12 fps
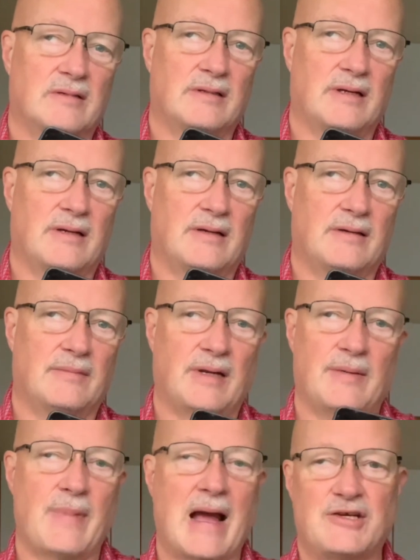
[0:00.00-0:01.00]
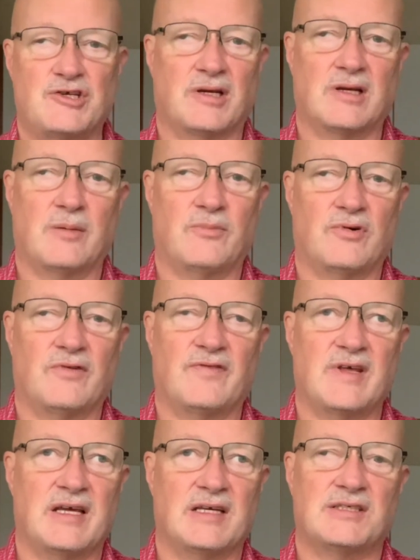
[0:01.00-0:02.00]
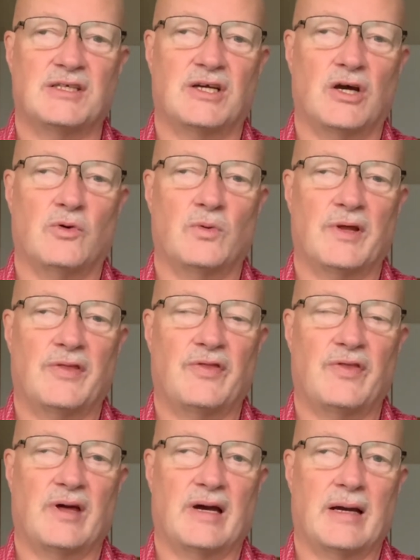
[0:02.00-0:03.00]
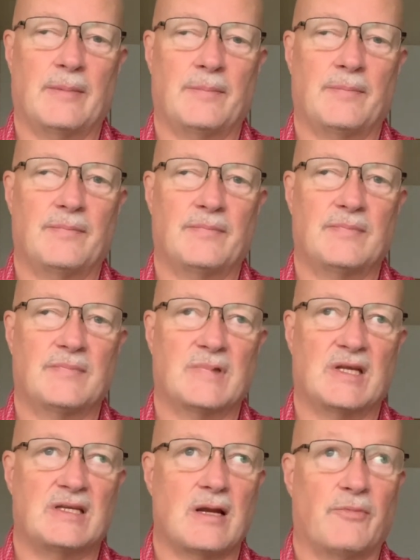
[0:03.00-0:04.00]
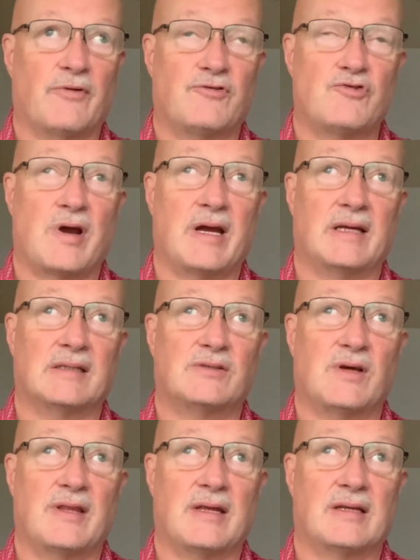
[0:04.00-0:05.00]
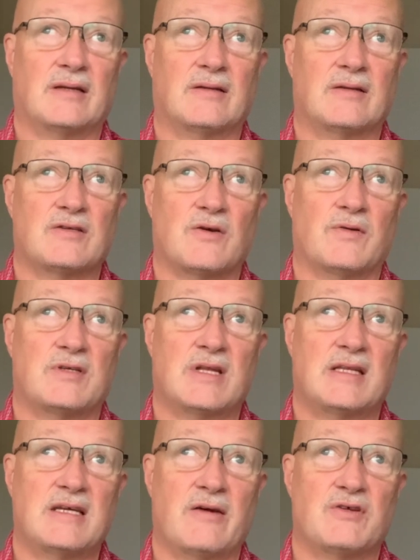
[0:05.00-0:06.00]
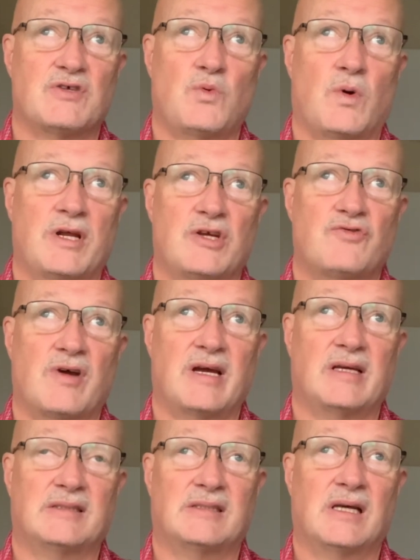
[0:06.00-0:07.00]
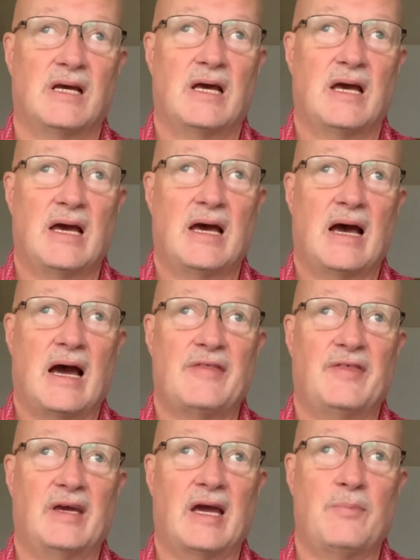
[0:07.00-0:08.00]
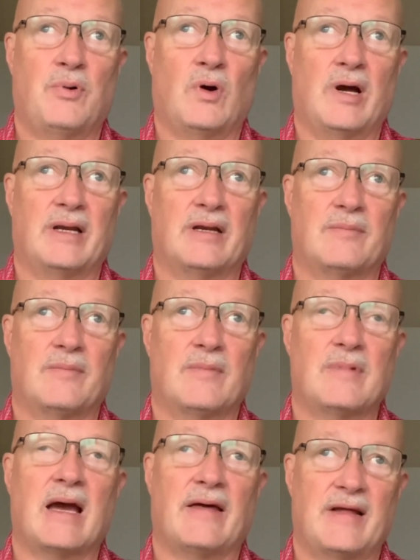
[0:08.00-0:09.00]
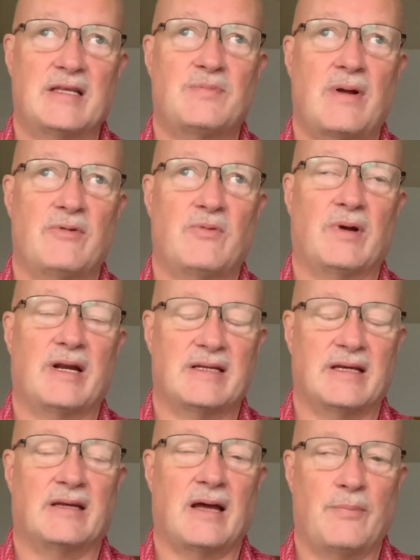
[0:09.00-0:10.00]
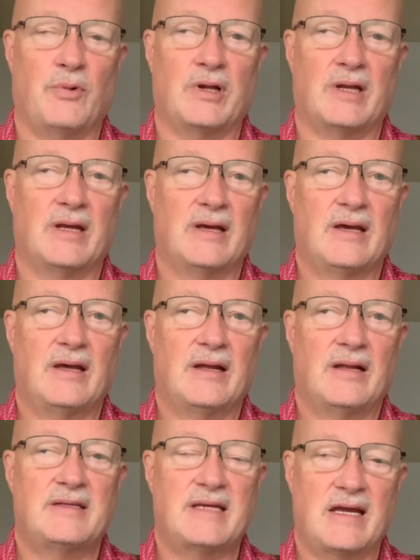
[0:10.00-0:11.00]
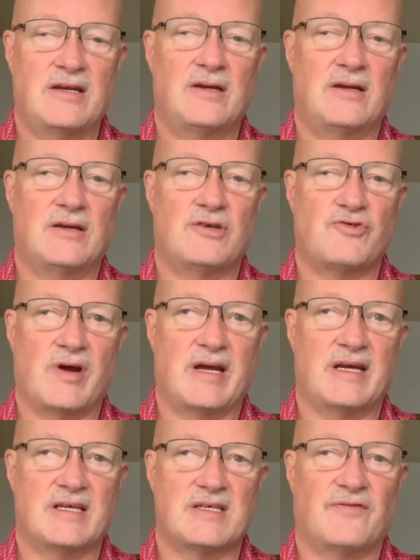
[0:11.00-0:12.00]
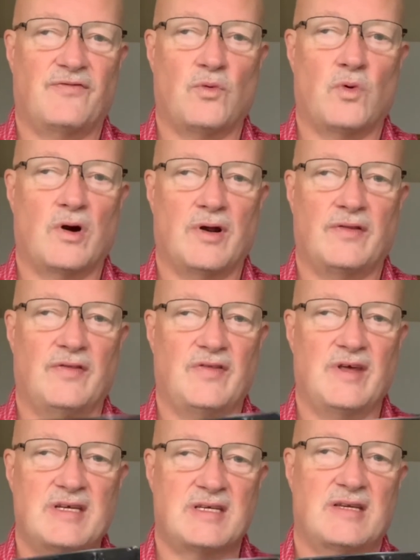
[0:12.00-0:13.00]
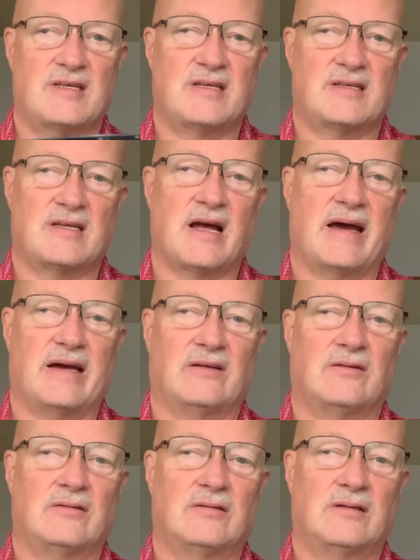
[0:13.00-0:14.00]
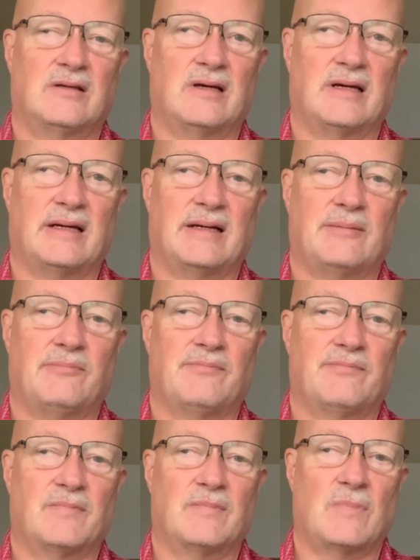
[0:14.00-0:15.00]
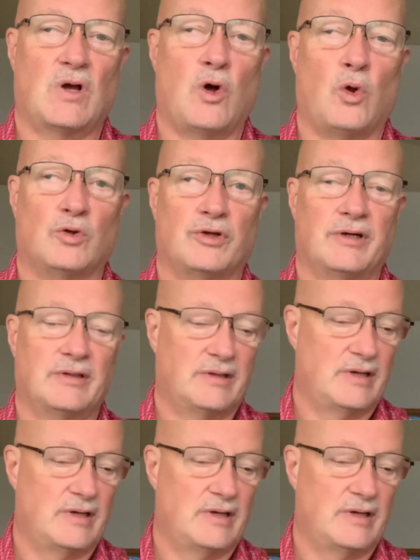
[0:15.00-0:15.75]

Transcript: uh, a, a matching number of these to go with um, the number of trays. So I think so. Let's say it was 20 trays. I think I bought. Yeah, that's probably what I did. I bought 10 trays for this style um, holder